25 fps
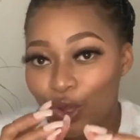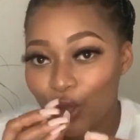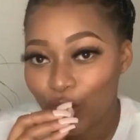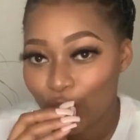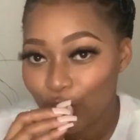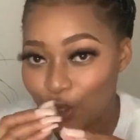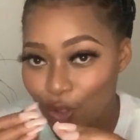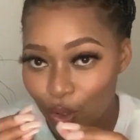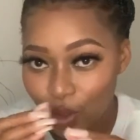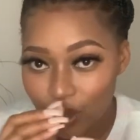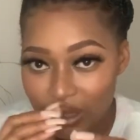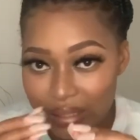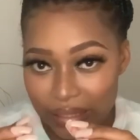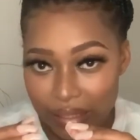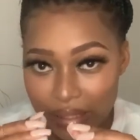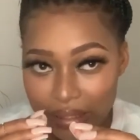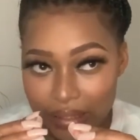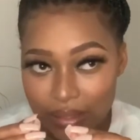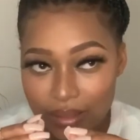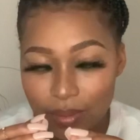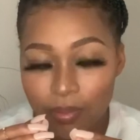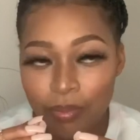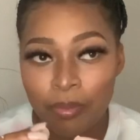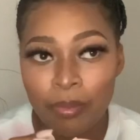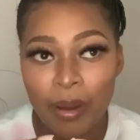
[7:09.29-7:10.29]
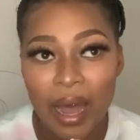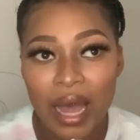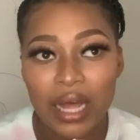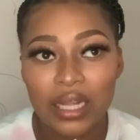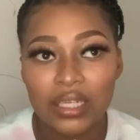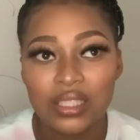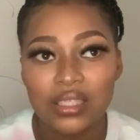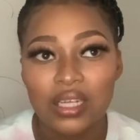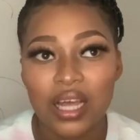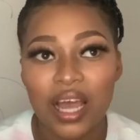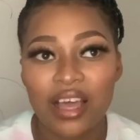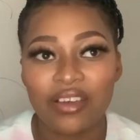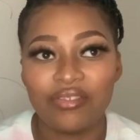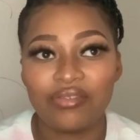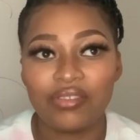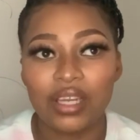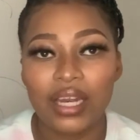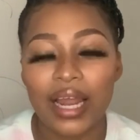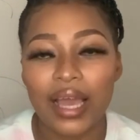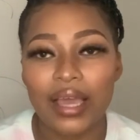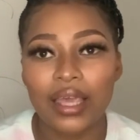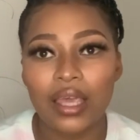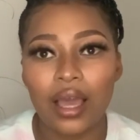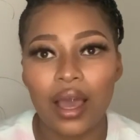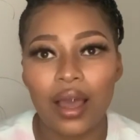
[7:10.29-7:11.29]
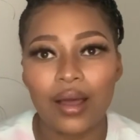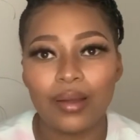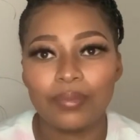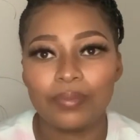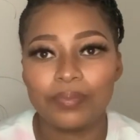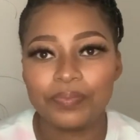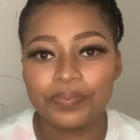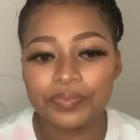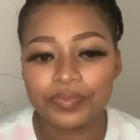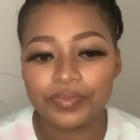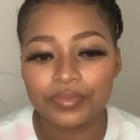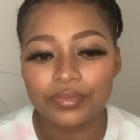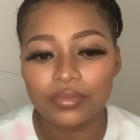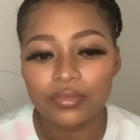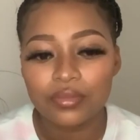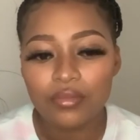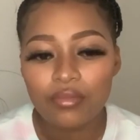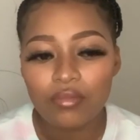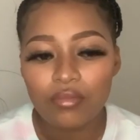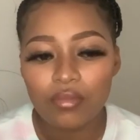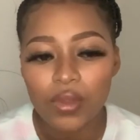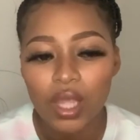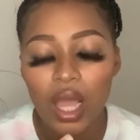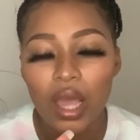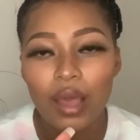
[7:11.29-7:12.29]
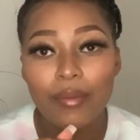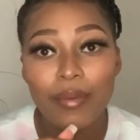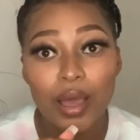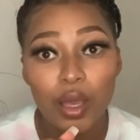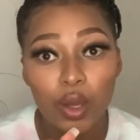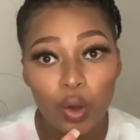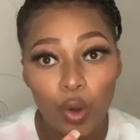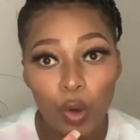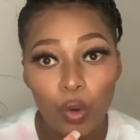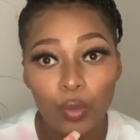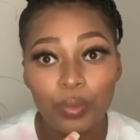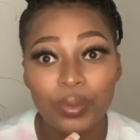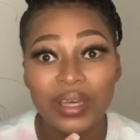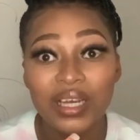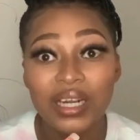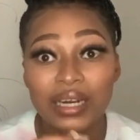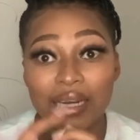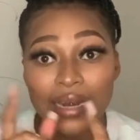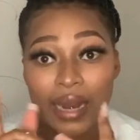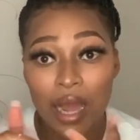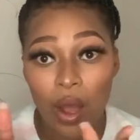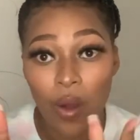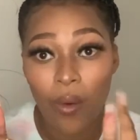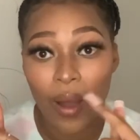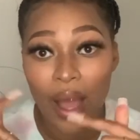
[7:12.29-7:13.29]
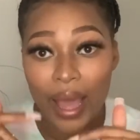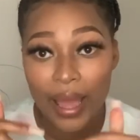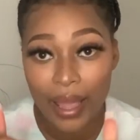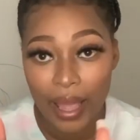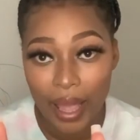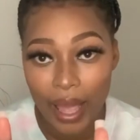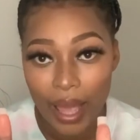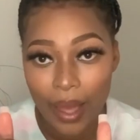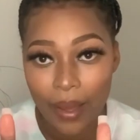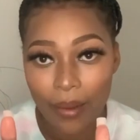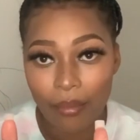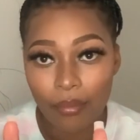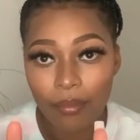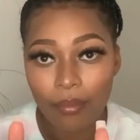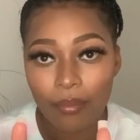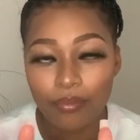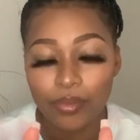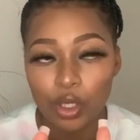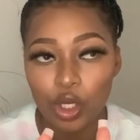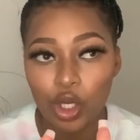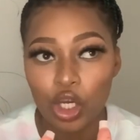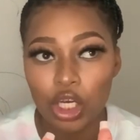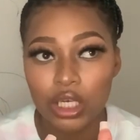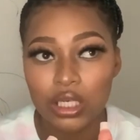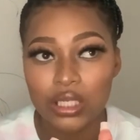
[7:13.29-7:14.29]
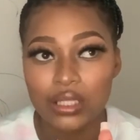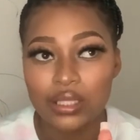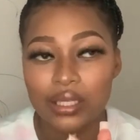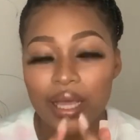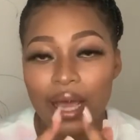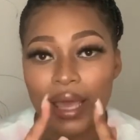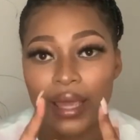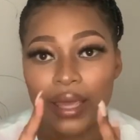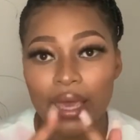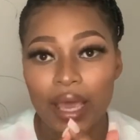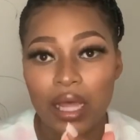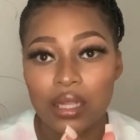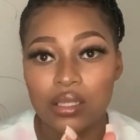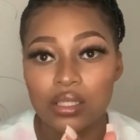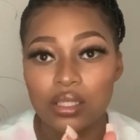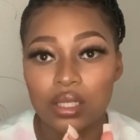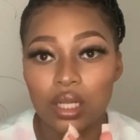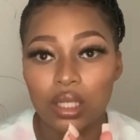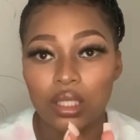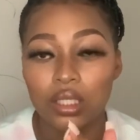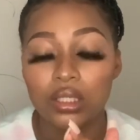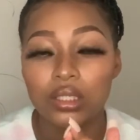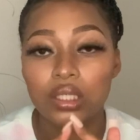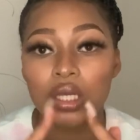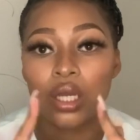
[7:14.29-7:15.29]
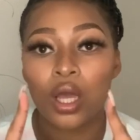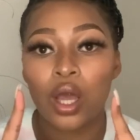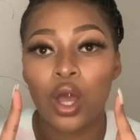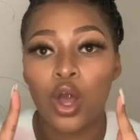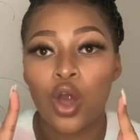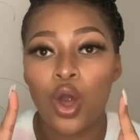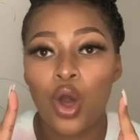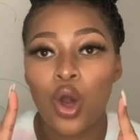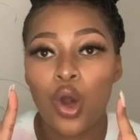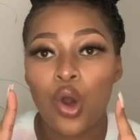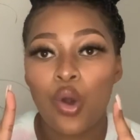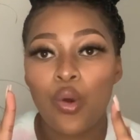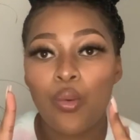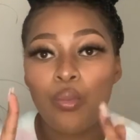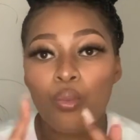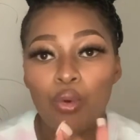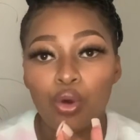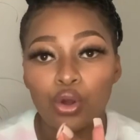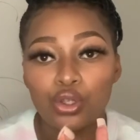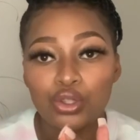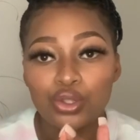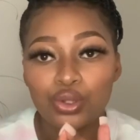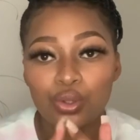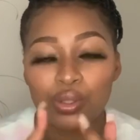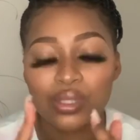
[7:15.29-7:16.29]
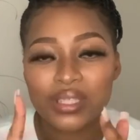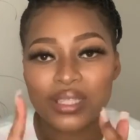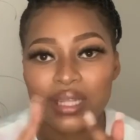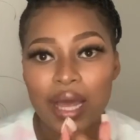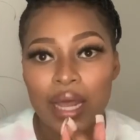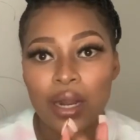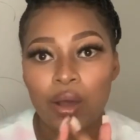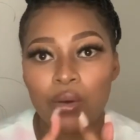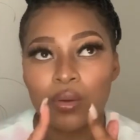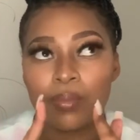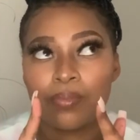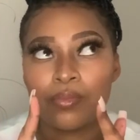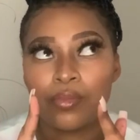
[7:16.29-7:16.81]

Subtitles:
You'll get it. But I feel like, am I coping? Now I am, because I cancelled modules that I